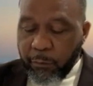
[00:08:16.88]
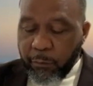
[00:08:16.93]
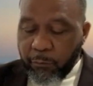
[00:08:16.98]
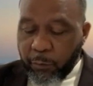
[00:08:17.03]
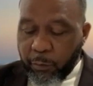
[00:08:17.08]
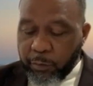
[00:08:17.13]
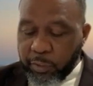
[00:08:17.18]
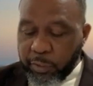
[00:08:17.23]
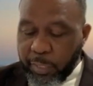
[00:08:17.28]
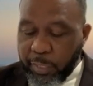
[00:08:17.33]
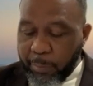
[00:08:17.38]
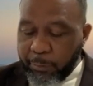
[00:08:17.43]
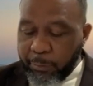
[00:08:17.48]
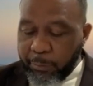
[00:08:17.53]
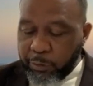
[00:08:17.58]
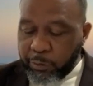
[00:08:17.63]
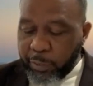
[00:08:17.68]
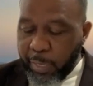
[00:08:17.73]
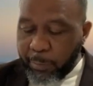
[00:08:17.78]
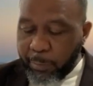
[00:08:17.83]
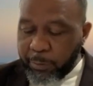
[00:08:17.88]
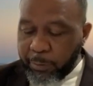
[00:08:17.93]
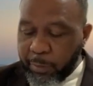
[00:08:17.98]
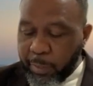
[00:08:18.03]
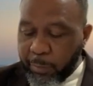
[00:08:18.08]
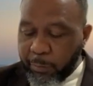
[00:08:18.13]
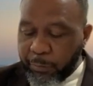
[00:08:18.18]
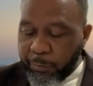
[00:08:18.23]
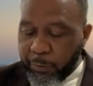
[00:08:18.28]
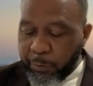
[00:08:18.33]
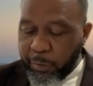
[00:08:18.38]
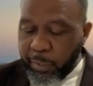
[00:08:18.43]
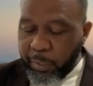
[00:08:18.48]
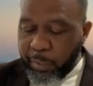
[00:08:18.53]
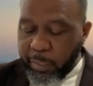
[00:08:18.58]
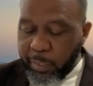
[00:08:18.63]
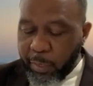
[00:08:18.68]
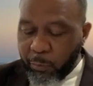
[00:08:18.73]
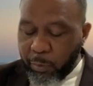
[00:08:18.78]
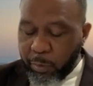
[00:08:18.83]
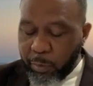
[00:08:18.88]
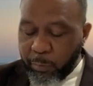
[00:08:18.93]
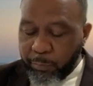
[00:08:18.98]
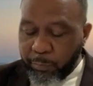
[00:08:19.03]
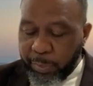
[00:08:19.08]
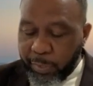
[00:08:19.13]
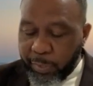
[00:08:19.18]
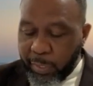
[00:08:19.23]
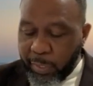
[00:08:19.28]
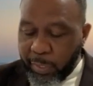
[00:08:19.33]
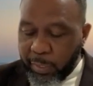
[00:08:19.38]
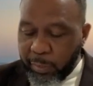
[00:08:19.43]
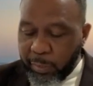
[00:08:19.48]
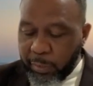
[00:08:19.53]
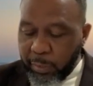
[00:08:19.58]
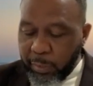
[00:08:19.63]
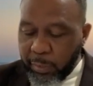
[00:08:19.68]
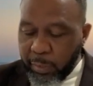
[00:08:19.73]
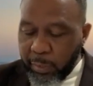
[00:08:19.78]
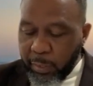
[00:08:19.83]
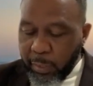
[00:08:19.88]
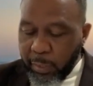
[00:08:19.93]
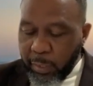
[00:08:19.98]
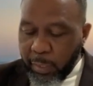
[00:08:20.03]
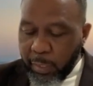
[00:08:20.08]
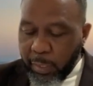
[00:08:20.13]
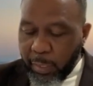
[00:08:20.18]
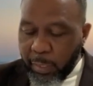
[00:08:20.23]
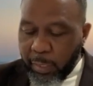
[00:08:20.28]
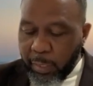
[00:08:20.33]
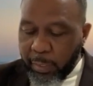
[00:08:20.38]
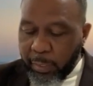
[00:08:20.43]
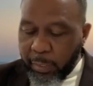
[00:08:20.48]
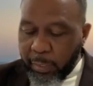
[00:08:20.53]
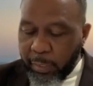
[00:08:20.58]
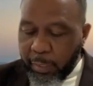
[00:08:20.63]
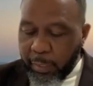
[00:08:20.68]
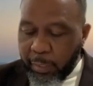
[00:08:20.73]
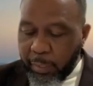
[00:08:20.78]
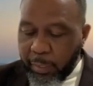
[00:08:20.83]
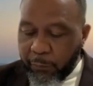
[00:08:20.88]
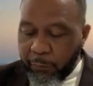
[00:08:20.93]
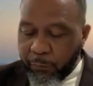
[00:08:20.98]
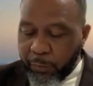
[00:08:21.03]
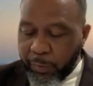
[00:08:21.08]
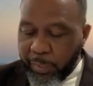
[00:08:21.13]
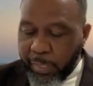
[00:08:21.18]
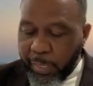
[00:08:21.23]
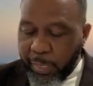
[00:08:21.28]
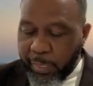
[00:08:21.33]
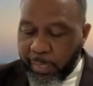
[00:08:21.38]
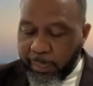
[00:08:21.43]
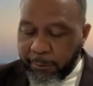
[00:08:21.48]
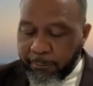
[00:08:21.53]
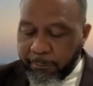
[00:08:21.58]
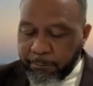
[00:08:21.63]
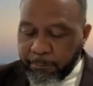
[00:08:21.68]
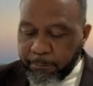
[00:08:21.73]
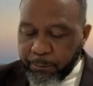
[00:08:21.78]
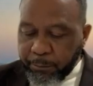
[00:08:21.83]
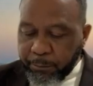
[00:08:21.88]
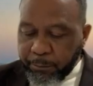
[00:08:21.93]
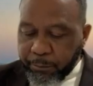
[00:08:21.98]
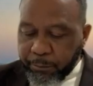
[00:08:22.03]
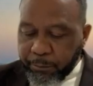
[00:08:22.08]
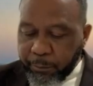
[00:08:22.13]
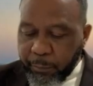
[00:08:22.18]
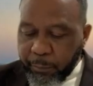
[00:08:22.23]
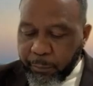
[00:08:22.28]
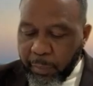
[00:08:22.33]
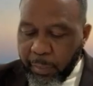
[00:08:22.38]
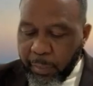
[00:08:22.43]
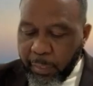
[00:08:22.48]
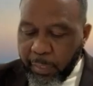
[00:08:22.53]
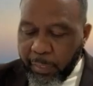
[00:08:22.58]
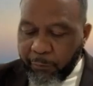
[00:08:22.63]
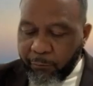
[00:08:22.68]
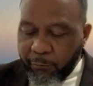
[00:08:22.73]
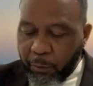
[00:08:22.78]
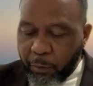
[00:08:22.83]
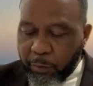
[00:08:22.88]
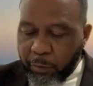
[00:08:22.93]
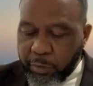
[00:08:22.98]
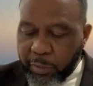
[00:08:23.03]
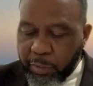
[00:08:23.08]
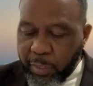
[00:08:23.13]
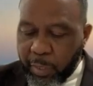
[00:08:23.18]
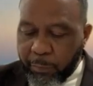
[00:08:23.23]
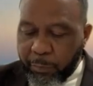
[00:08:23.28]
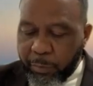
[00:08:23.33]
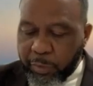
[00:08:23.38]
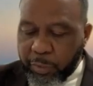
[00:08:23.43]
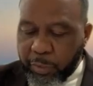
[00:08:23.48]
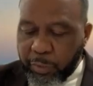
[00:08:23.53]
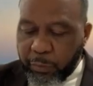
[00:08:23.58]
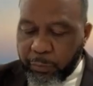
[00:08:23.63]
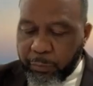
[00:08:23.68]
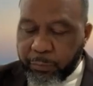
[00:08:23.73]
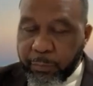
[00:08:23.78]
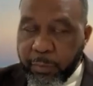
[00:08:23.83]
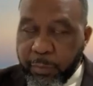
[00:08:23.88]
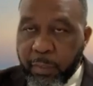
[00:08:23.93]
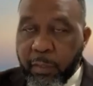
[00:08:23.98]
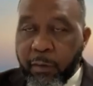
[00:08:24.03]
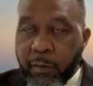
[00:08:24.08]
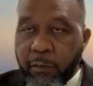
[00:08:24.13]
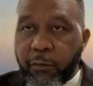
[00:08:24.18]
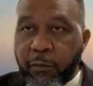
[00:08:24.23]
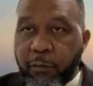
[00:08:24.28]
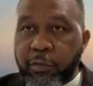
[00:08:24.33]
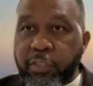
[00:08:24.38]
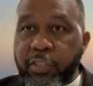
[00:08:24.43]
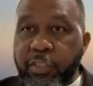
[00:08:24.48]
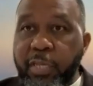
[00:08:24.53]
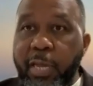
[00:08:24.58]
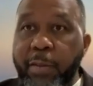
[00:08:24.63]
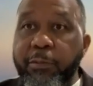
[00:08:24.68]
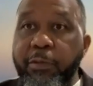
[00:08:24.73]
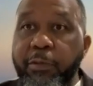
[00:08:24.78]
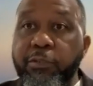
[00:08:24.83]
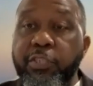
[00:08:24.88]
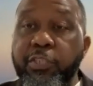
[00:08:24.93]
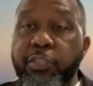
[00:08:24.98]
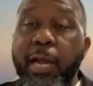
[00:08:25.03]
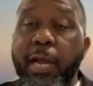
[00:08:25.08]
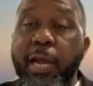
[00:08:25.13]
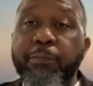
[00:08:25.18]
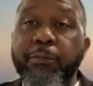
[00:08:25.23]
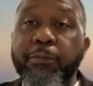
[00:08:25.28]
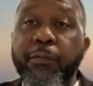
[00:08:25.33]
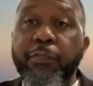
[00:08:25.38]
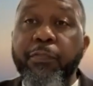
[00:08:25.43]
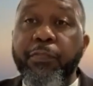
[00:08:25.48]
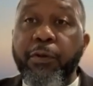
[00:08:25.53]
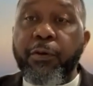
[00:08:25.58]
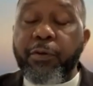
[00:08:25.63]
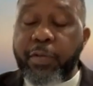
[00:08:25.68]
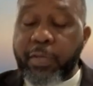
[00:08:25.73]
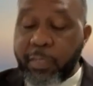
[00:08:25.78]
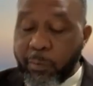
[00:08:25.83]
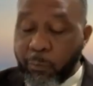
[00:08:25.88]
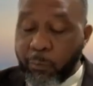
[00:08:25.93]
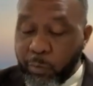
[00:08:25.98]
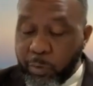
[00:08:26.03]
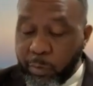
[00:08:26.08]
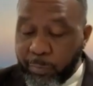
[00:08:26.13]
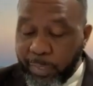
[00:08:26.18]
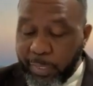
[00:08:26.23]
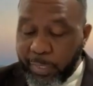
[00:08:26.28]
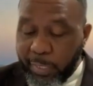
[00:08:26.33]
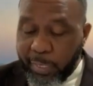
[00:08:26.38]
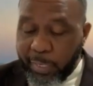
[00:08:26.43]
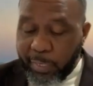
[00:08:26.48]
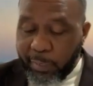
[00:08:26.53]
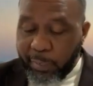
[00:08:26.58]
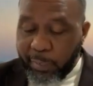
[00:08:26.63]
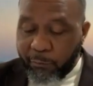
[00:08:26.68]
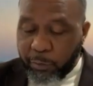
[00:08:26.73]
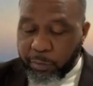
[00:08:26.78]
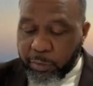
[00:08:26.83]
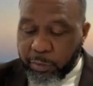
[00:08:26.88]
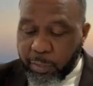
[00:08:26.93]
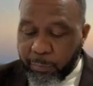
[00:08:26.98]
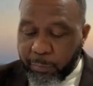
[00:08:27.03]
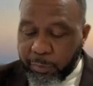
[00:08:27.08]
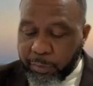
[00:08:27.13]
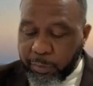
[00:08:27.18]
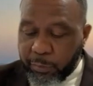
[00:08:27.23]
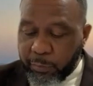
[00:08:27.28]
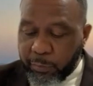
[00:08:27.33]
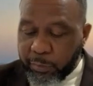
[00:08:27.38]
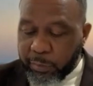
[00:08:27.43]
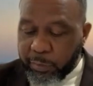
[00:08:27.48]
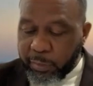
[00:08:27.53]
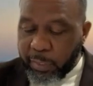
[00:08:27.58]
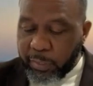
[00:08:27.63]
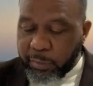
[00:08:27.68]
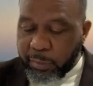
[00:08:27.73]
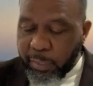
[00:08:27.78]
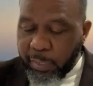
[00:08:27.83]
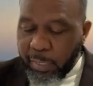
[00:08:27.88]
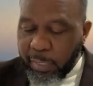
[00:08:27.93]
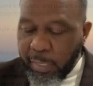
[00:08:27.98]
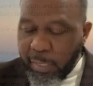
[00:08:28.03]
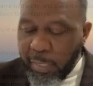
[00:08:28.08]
First Samuel chapter number 30. And I want to begin, uh, if we can, in verse number 2. First Samuel chapter 30. I want to begin in verse number 2. It says,